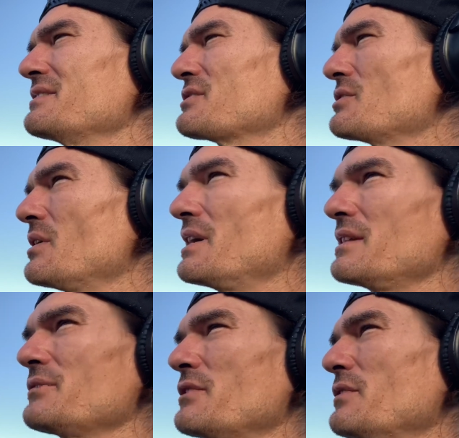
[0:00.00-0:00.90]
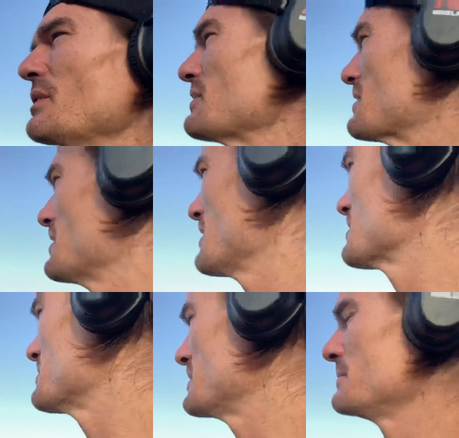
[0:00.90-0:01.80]
so I left the phone in the car,
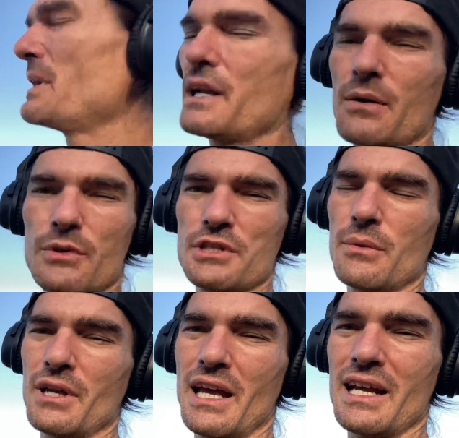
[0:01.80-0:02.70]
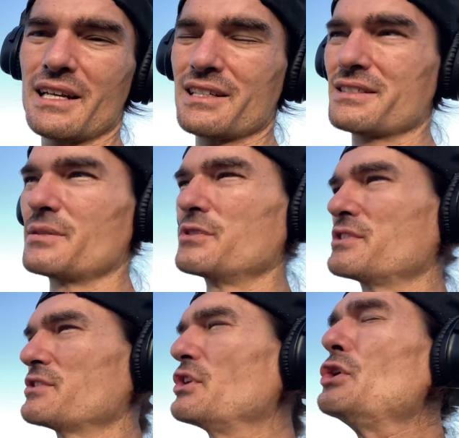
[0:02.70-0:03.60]
but man, I wish I would have had it, because there was
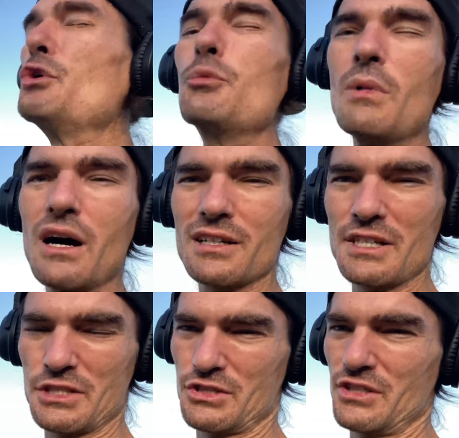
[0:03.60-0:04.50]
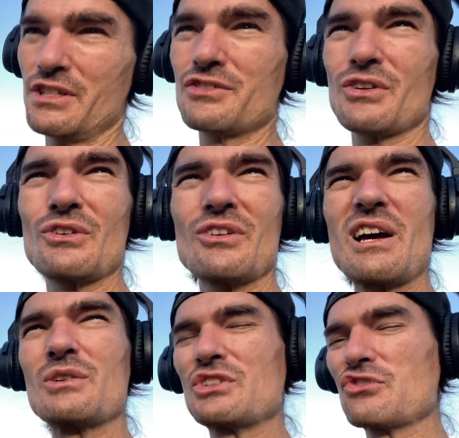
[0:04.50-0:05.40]
this humongous sea turtle and I
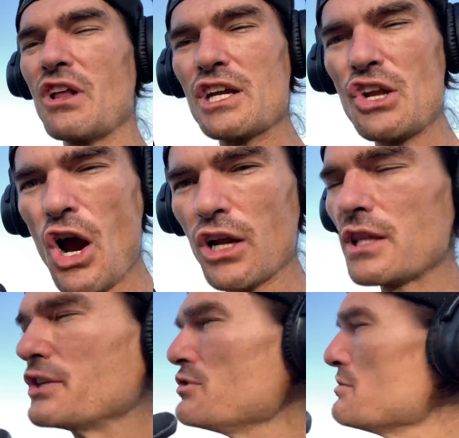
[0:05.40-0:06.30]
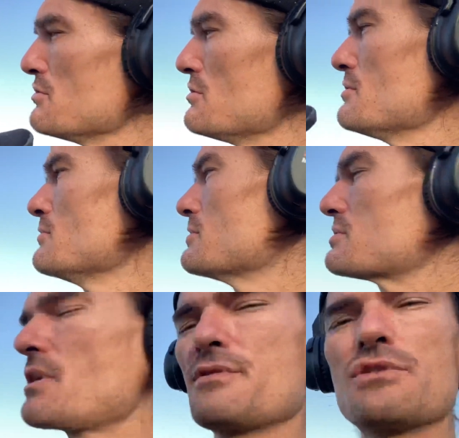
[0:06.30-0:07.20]
was just like, gnarly dude, what's
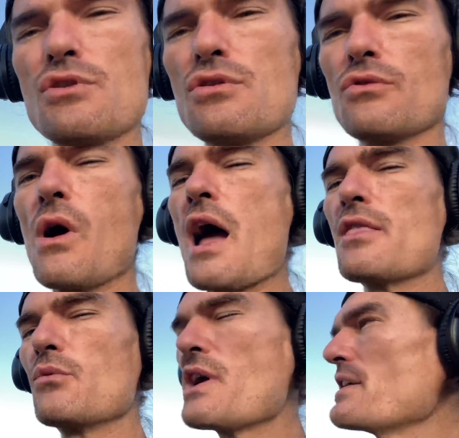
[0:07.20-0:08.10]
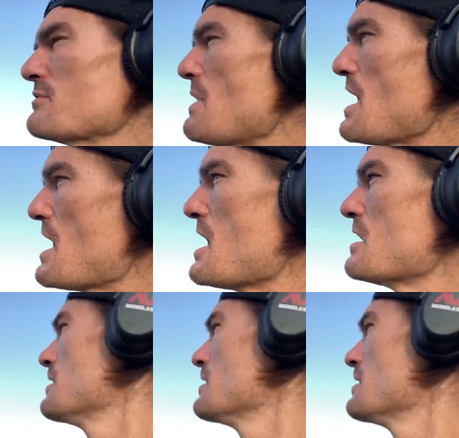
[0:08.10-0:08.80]
up dude, riding the waves, man.